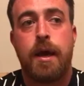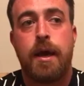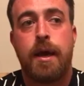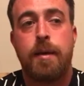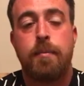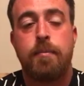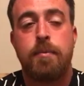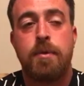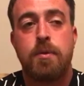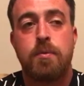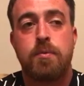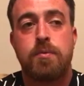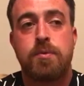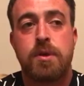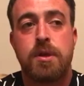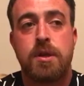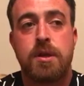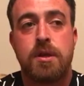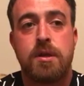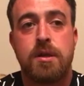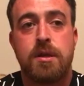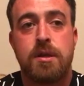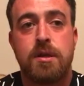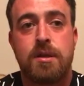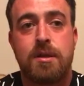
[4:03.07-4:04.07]
Um,
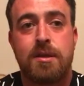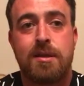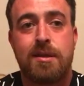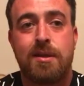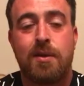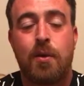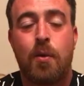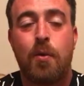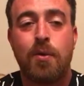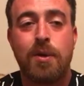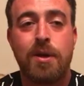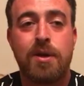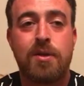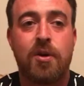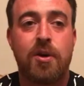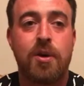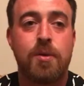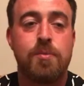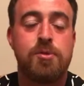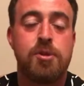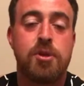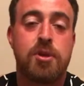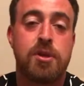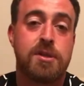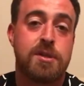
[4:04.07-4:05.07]
it, the only
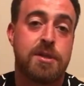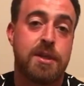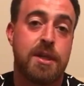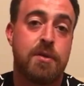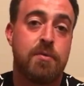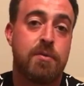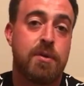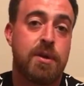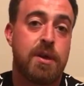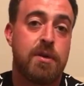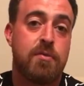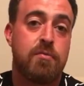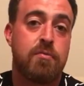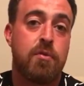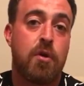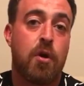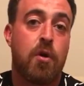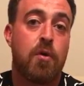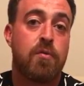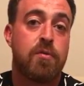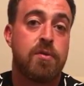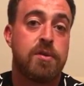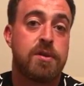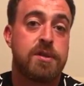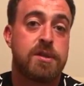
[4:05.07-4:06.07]
times you could see really
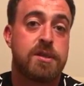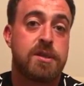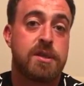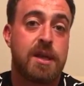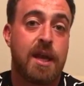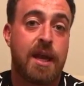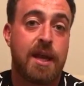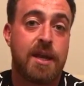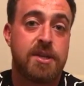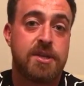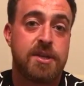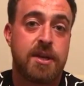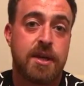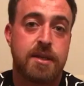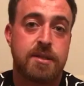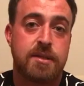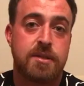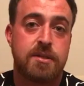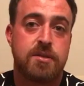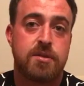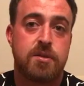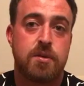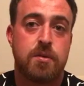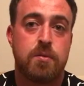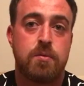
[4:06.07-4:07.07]
Rovers getting
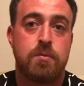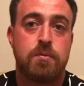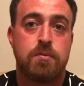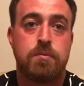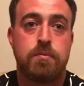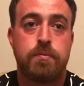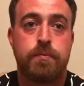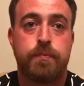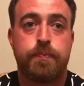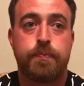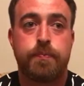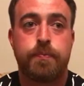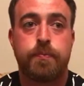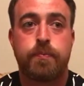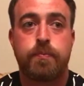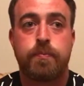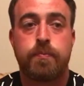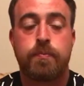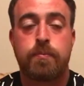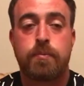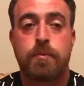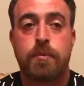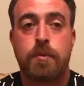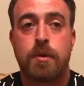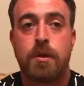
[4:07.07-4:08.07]
chances, so
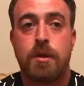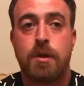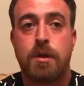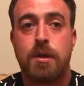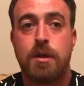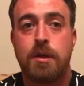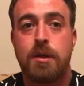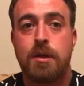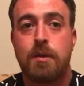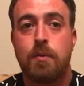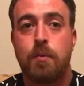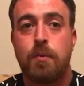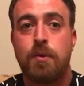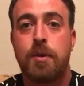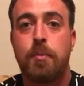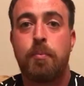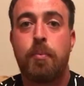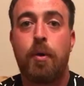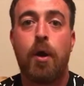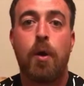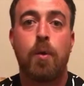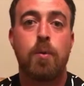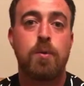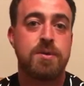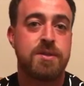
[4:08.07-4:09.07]
when the
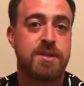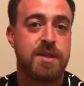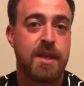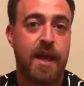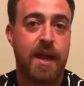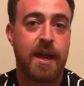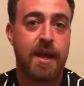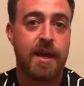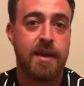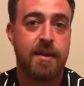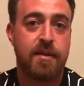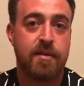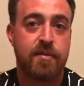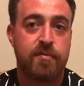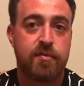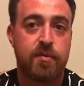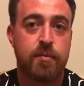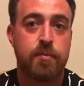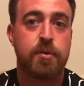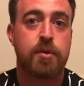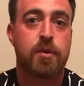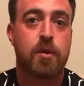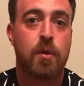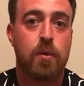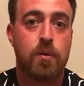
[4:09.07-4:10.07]
ball was dead
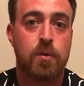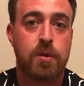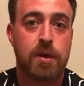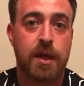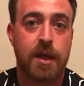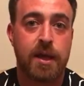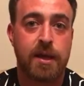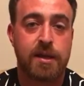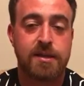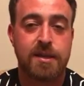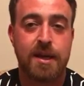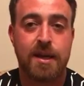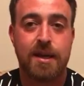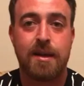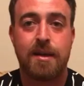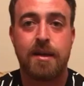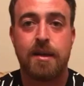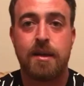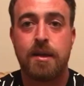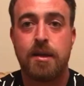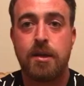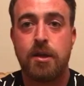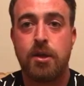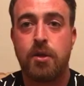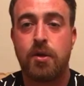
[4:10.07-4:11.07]
from the goal kicks,
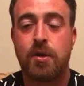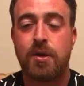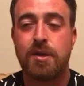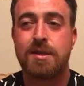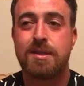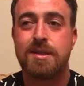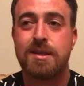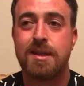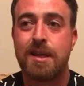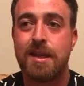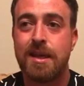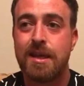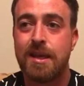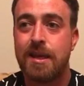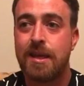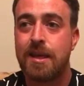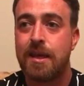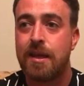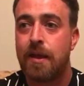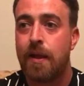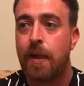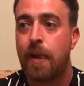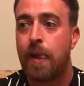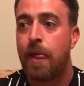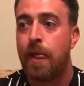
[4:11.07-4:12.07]
and you could see